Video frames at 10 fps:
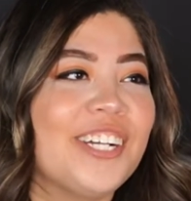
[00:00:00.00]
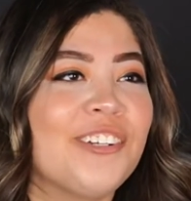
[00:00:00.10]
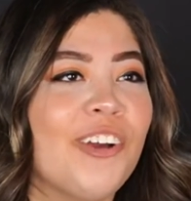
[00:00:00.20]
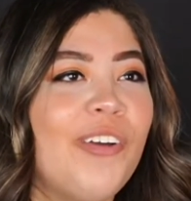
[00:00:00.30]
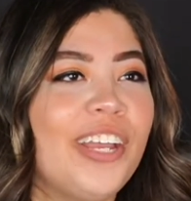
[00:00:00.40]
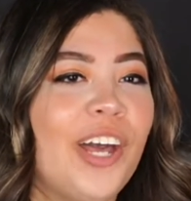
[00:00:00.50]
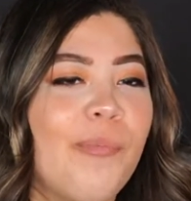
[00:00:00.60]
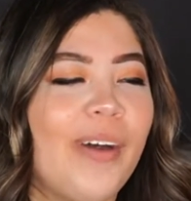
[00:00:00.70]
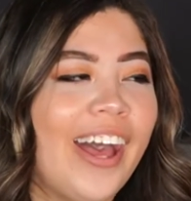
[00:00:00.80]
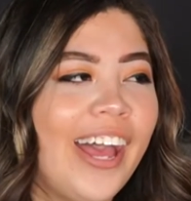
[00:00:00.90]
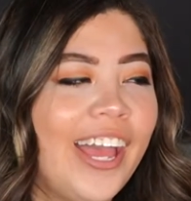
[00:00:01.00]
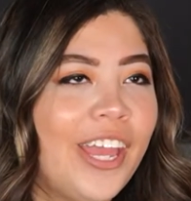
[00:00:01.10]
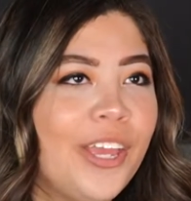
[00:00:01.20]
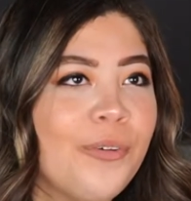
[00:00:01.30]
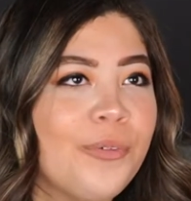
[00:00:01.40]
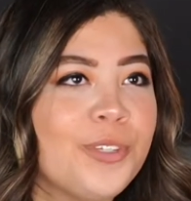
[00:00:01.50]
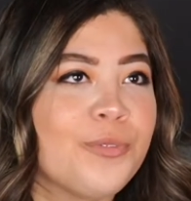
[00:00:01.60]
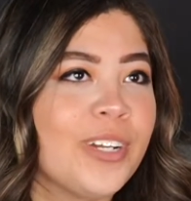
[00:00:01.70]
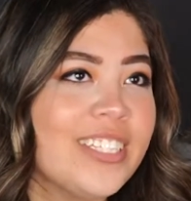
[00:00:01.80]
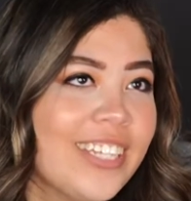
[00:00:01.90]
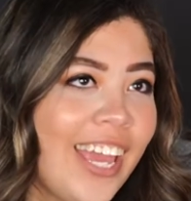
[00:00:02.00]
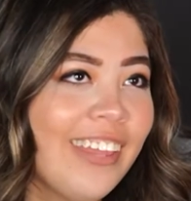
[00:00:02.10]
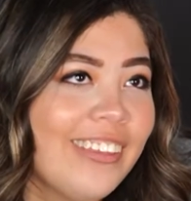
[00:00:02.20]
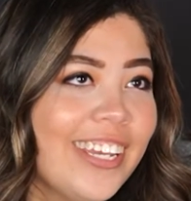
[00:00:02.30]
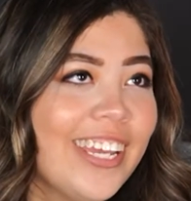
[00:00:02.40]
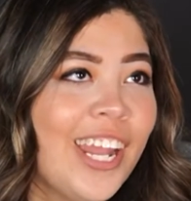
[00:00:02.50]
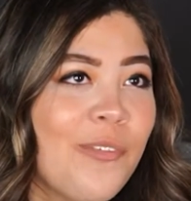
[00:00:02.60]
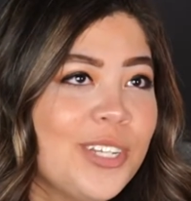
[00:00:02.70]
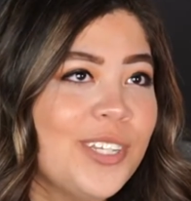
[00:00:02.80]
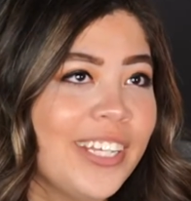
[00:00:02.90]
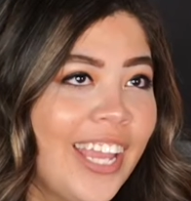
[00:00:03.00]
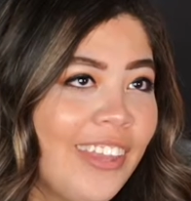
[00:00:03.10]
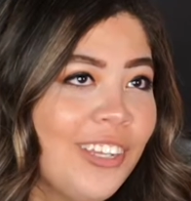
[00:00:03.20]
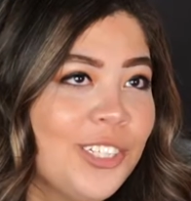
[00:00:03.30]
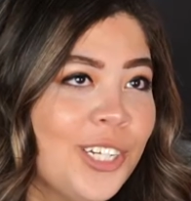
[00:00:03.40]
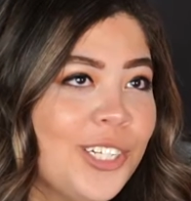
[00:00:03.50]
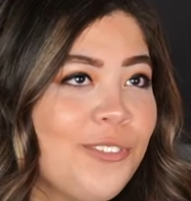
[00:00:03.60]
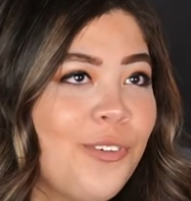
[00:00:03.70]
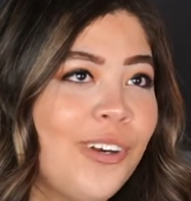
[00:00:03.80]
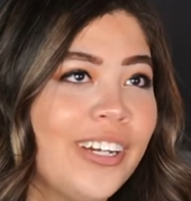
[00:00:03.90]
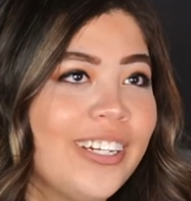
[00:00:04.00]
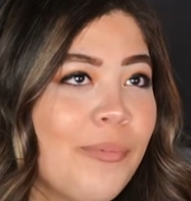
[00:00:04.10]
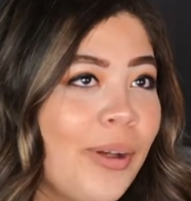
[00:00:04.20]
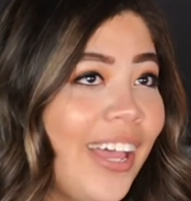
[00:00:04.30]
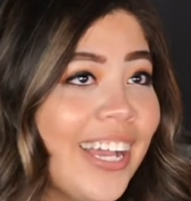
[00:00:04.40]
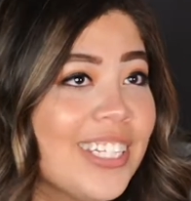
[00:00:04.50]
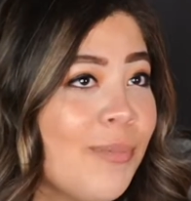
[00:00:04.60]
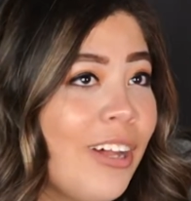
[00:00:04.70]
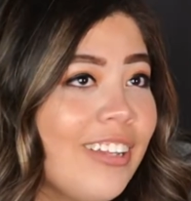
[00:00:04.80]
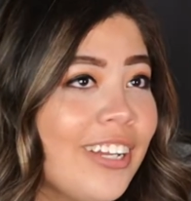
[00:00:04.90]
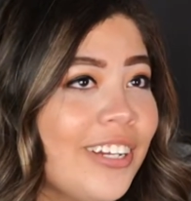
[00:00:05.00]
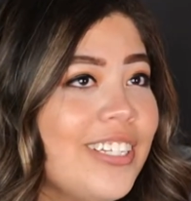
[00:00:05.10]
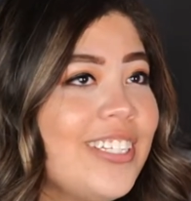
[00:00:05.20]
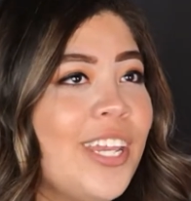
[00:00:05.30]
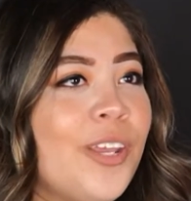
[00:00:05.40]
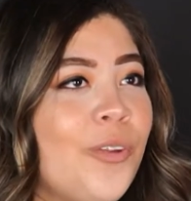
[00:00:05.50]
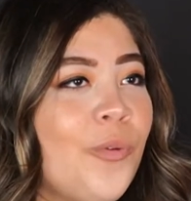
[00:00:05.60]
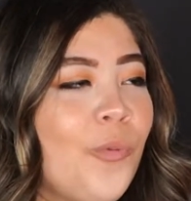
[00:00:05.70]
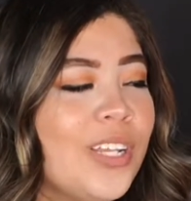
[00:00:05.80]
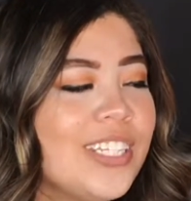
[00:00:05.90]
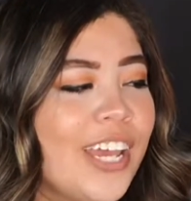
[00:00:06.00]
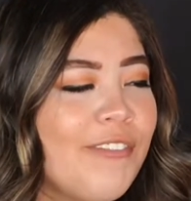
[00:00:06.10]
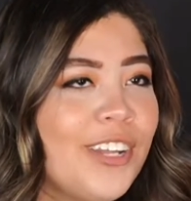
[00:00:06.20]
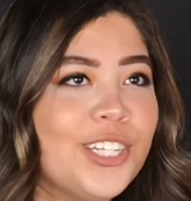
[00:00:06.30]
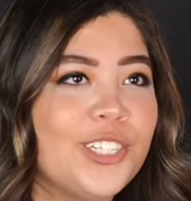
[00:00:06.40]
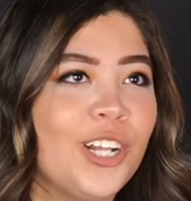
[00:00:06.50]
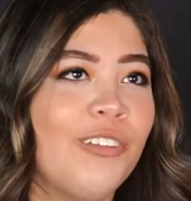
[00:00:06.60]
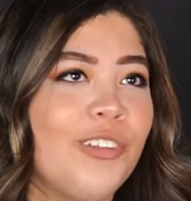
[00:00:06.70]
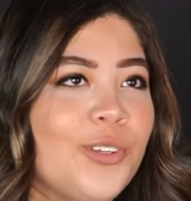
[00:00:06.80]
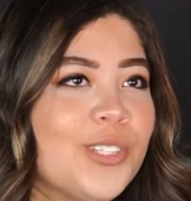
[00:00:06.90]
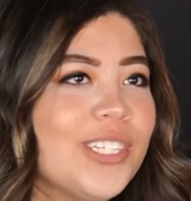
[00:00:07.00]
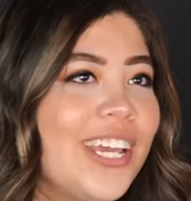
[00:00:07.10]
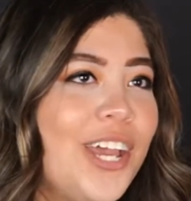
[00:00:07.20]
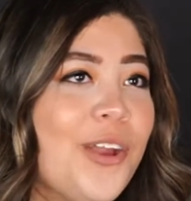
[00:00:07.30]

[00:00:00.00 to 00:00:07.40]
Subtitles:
Growing up, I was raised Catholic and I went to the Catholic Church for about X amount of years, and once I finished all of those